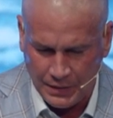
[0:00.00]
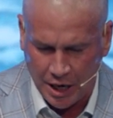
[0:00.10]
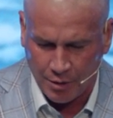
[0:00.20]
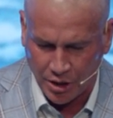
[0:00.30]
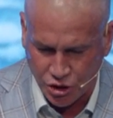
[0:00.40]

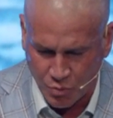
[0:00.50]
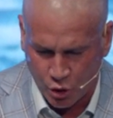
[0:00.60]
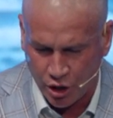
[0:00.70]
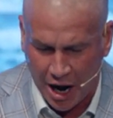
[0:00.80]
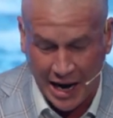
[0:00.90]
How much
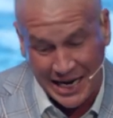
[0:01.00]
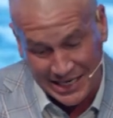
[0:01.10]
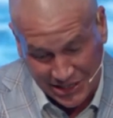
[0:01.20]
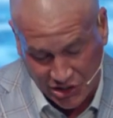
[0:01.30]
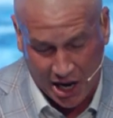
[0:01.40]
more do I
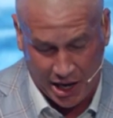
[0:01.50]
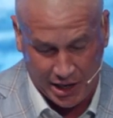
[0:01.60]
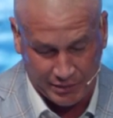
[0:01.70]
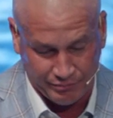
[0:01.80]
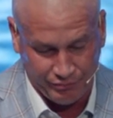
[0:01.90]
need to
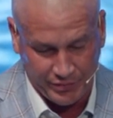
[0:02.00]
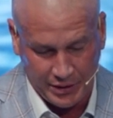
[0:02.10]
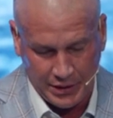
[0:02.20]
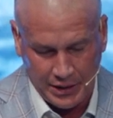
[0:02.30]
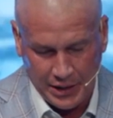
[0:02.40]
say?
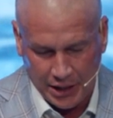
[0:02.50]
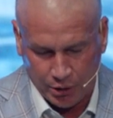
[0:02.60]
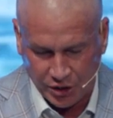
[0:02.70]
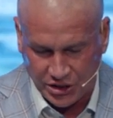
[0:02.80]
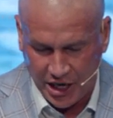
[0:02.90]

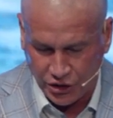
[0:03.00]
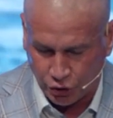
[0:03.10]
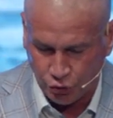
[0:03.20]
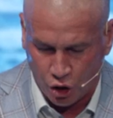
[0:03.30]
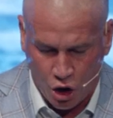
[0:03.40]
It would take
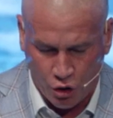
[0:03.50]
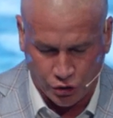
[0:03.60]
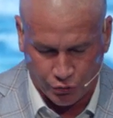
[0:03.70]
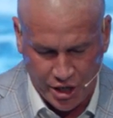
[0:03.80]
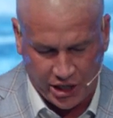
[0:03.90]
too long
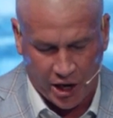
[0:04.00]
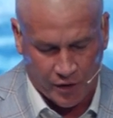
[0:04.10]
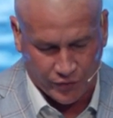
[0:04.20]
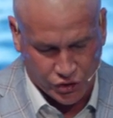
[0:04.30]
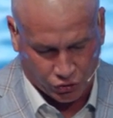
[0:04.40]
to
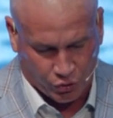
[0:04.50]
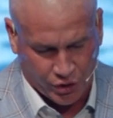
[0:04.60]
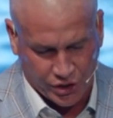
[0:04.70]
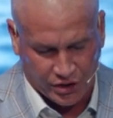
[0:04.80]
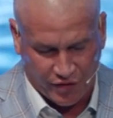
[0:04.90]
recount the
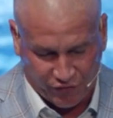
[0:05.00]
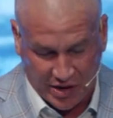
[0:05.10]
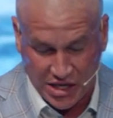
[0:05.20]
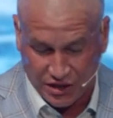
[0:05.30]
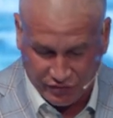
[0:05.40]
stories of the
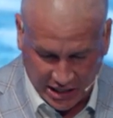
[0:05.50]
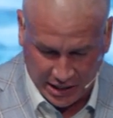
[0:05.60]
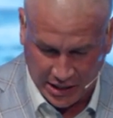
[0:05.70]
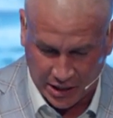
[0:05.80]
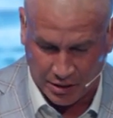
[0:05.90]
faith of
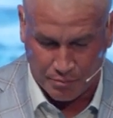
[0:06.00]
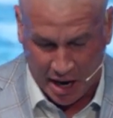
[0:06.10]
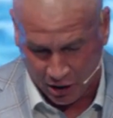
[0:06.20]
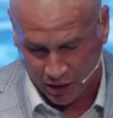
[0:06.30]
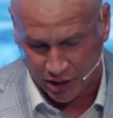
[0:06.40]
Gideon,
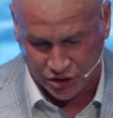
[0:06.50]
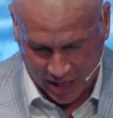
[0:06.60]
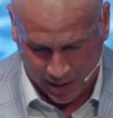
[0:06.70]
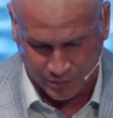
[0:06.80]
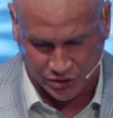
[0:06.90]
Barak,
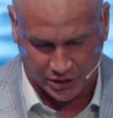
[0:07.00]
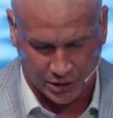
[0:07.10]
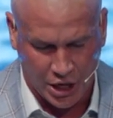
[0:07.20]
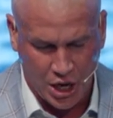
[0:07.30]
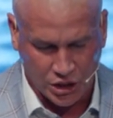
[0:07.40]

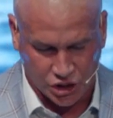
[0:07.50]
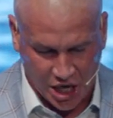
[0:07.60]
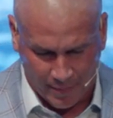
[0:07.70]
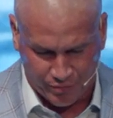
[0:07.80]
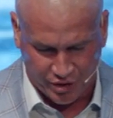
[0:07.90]
Samson,
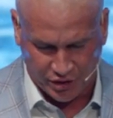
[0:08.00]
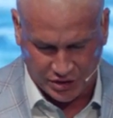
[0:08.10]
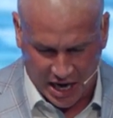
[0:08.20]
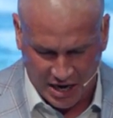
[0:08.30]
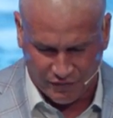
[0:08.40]
Jephthah,
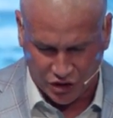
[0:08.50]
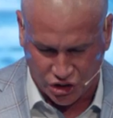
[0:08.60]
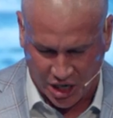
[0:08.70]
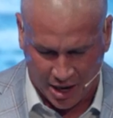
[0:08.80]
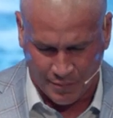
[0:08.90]
David,
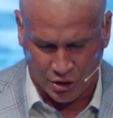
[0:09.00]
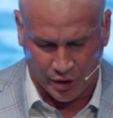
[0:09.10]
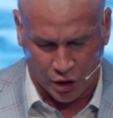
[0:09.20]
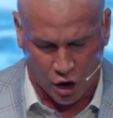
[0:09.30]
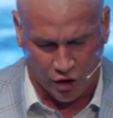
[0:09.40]
Samuel,
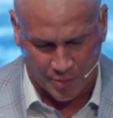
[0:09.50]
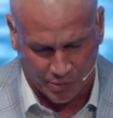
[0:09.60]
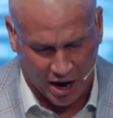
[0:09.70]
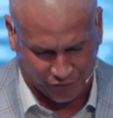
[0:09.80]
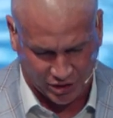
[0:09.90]
and all the
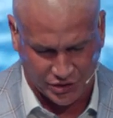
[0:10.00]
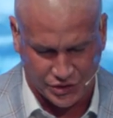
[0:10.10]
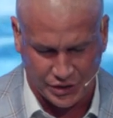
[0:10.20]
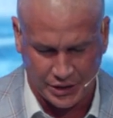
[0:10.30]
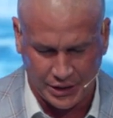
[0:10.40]
prophets.